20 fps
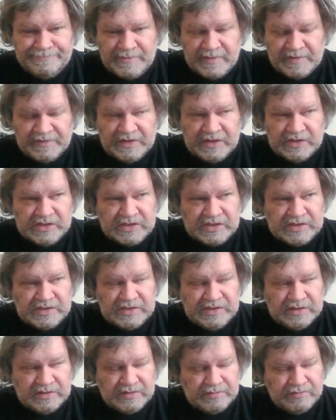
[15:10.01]
if we can just,
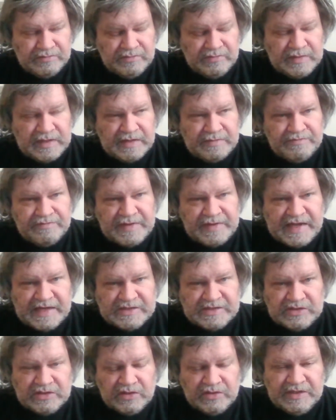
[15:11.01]
you know, get
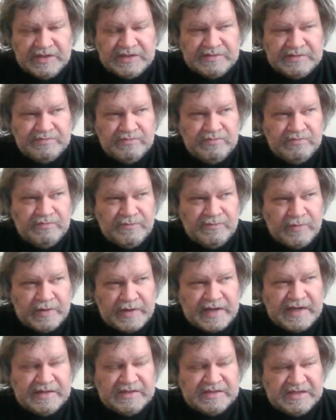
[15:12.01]
past all these what
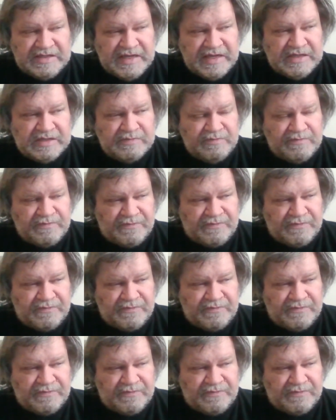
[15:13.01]
I see is,